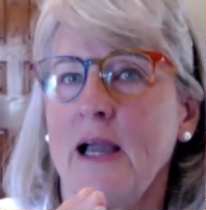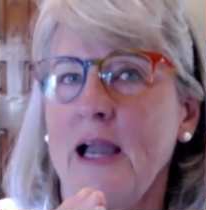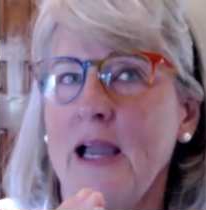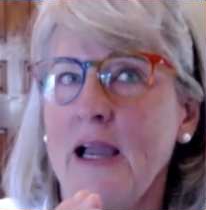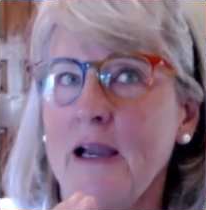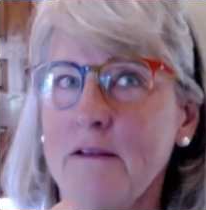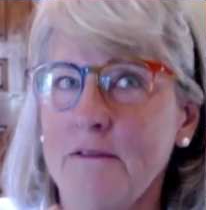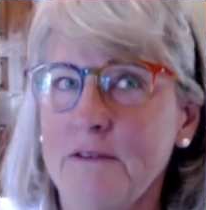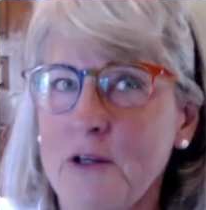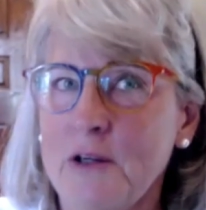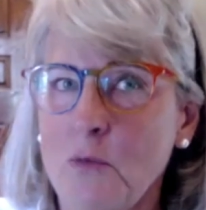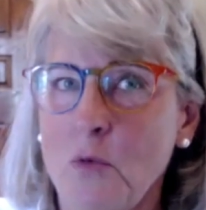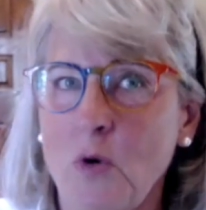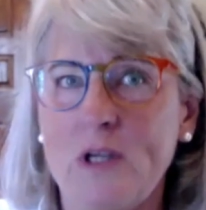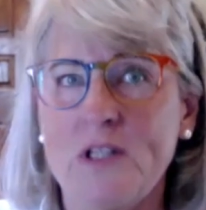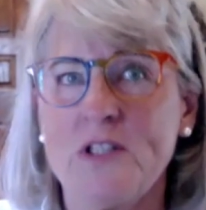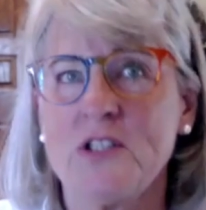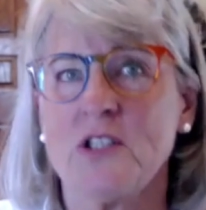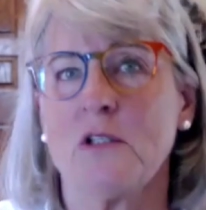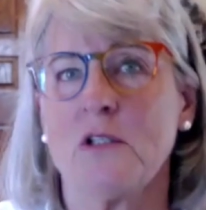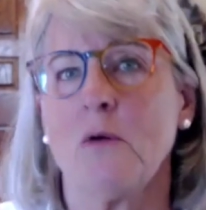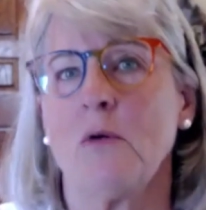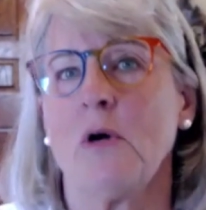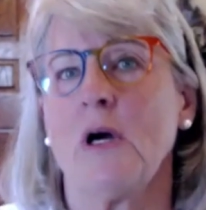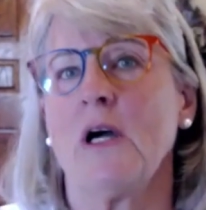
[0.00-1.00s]
every
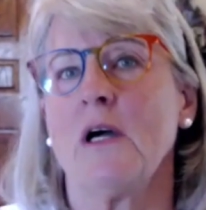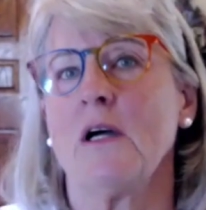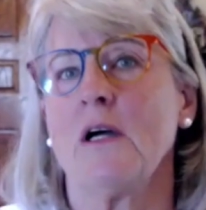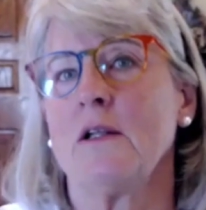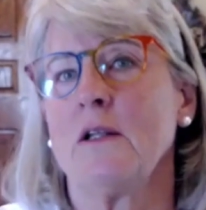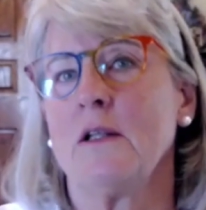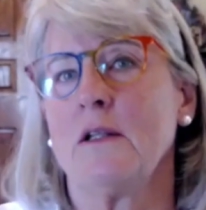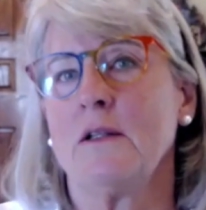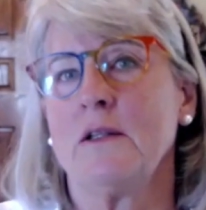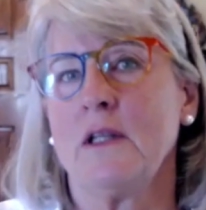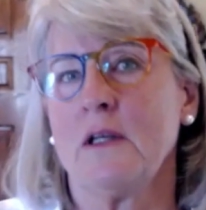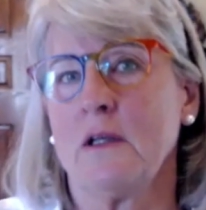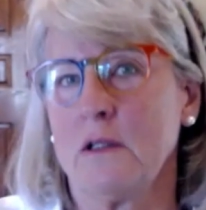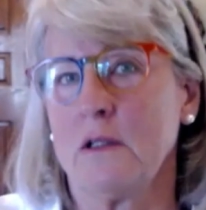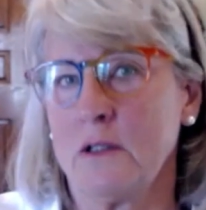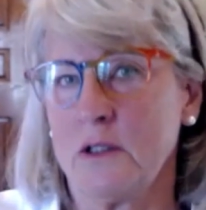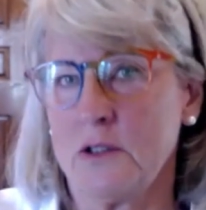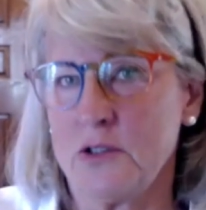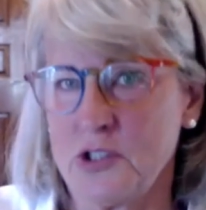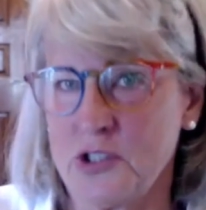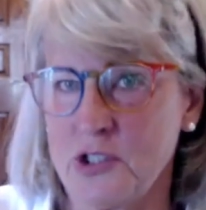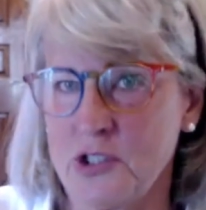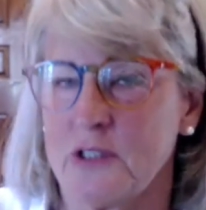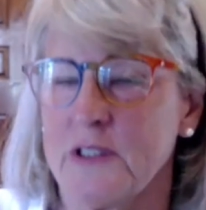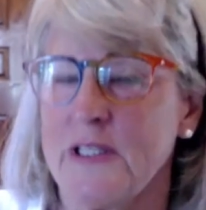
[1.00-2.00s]
once in a while,
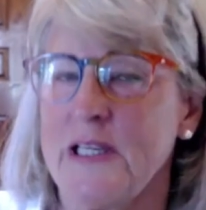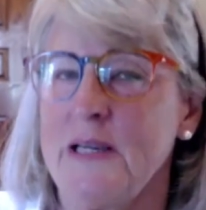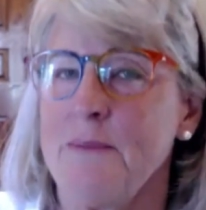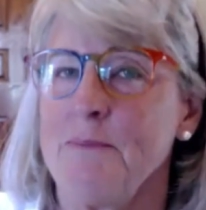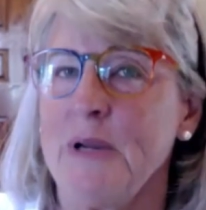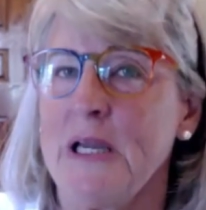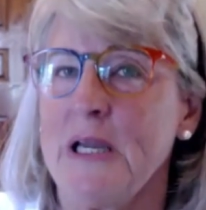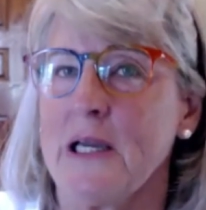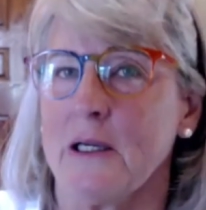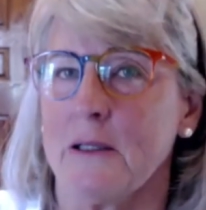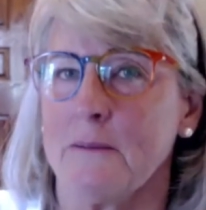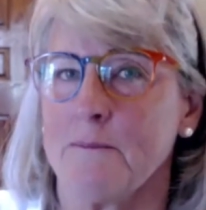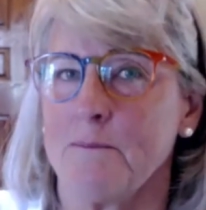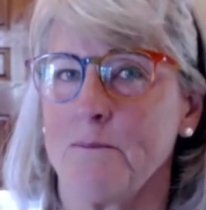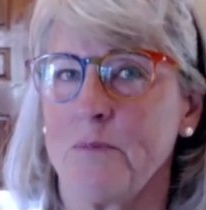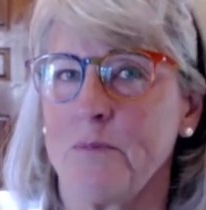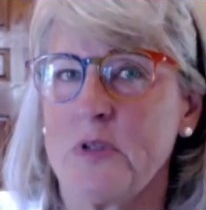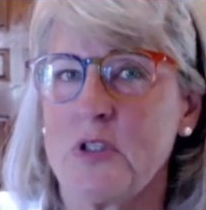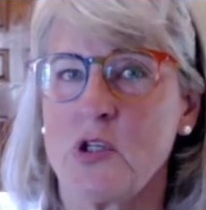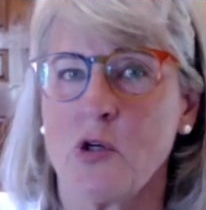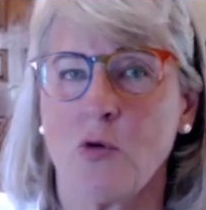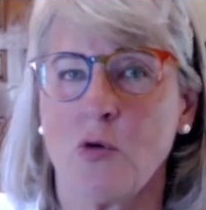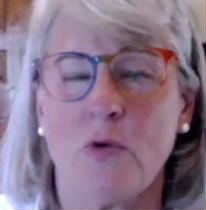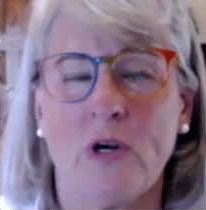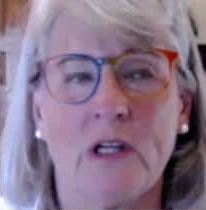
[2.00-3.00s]
they'll sleep in.
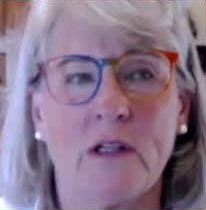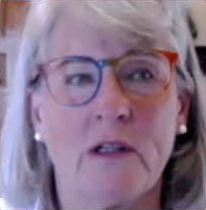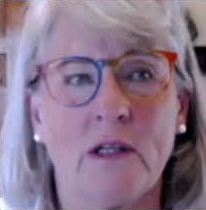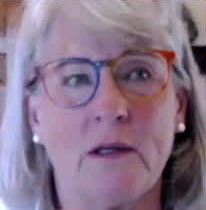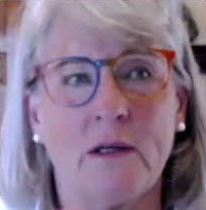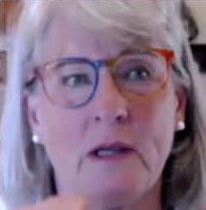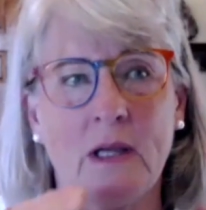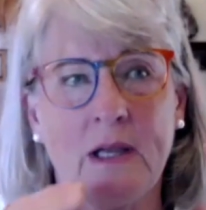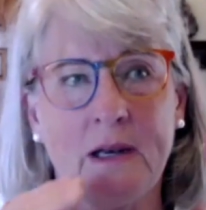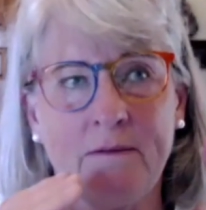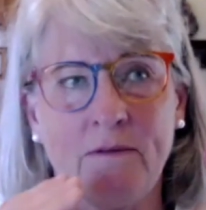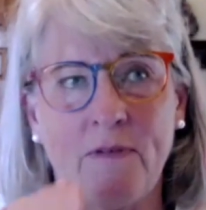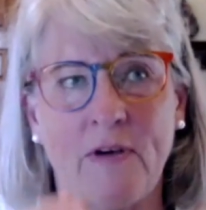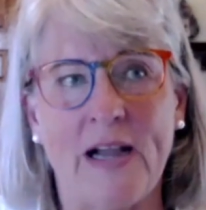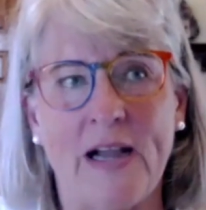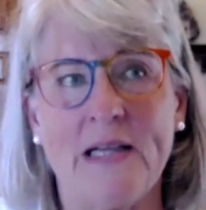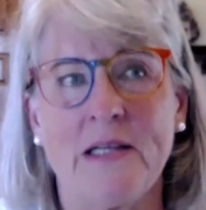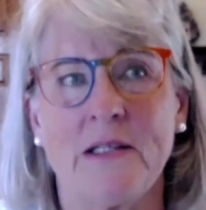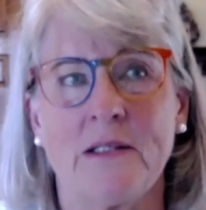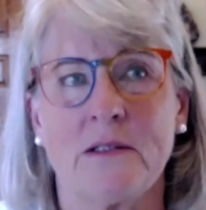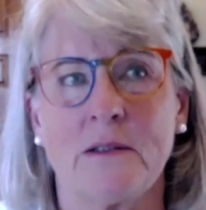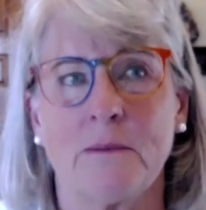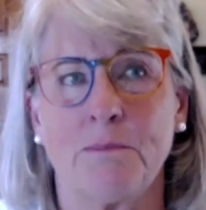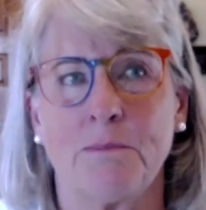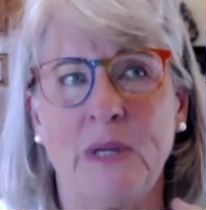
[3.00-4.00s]
So one of
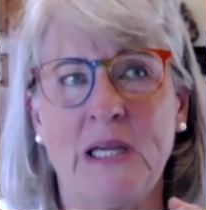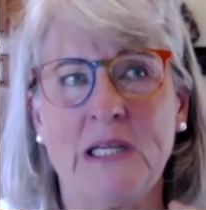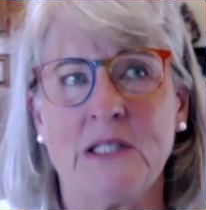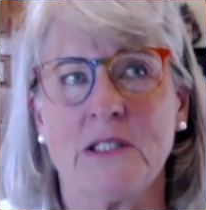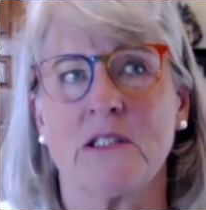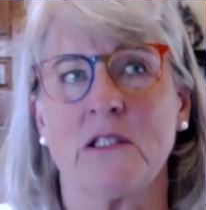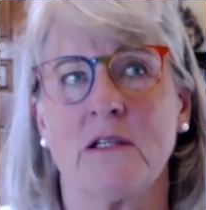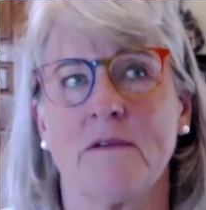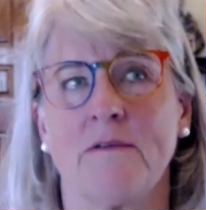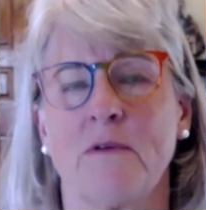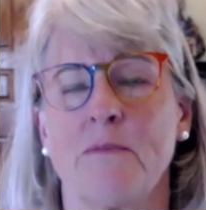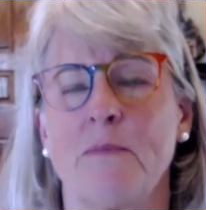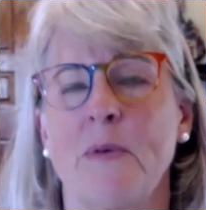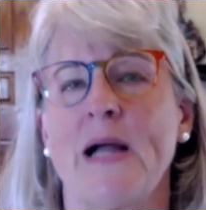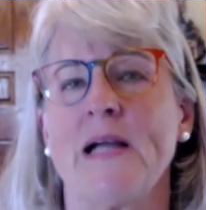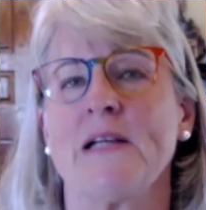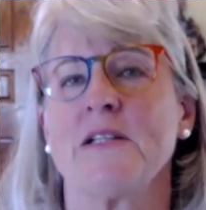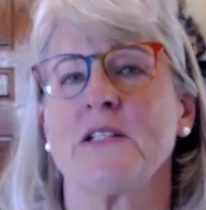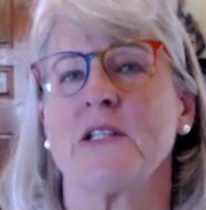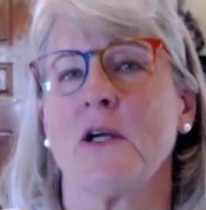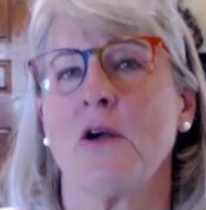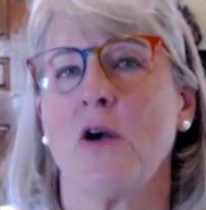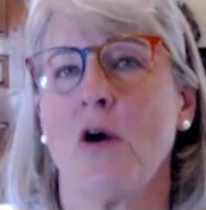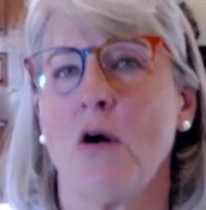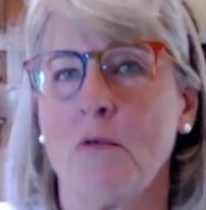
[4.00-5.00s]
the pieces of
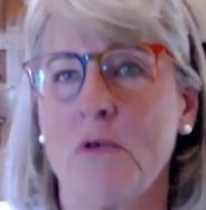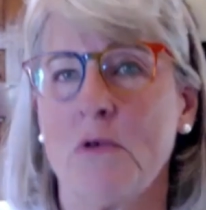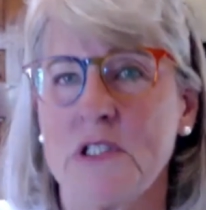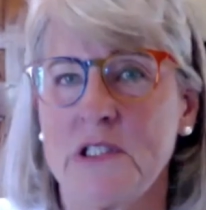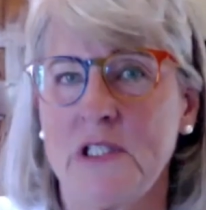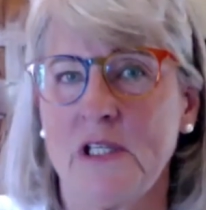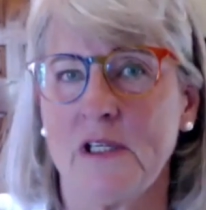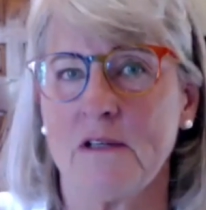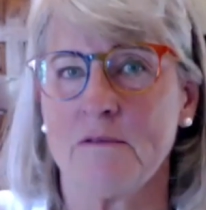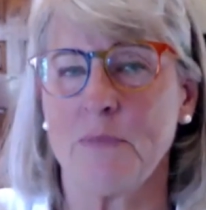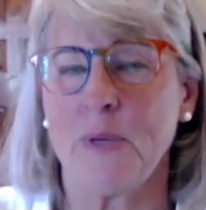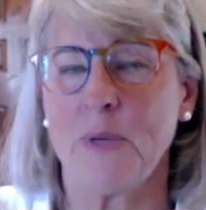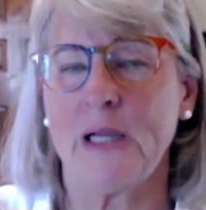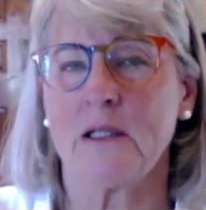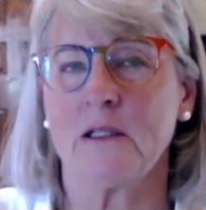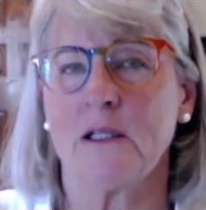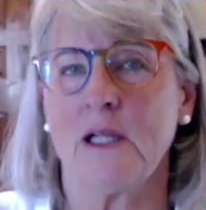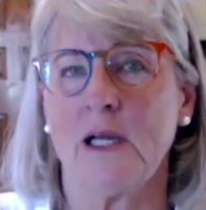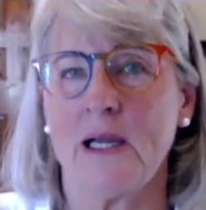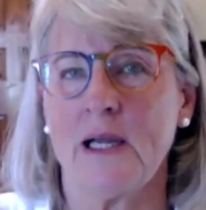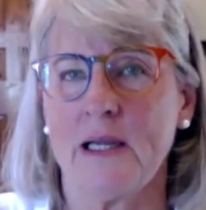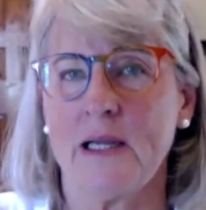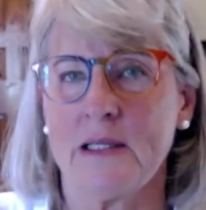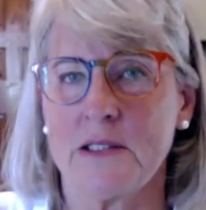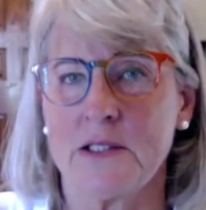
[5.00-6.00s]
advice I always give my
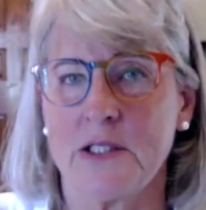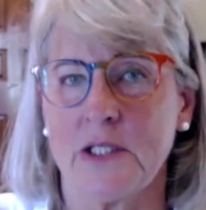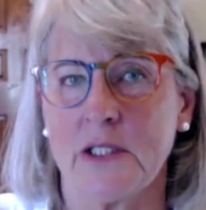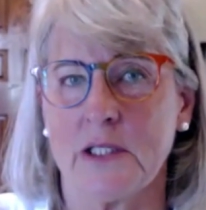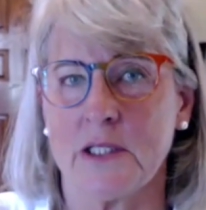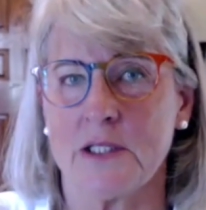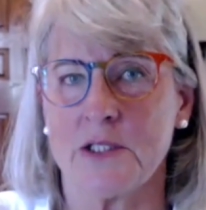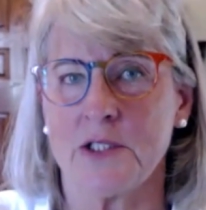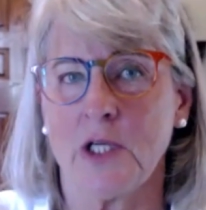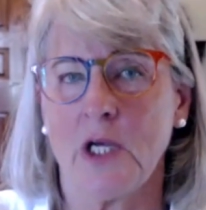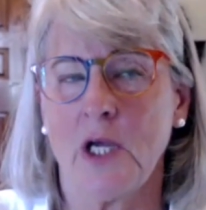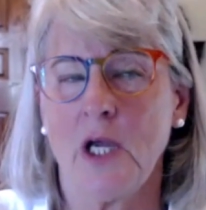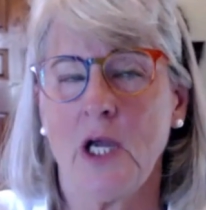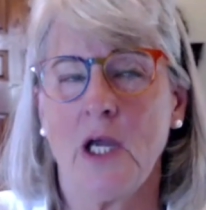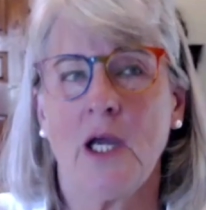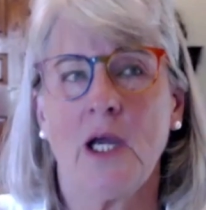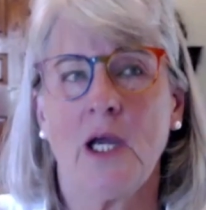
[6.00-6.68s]
clients is,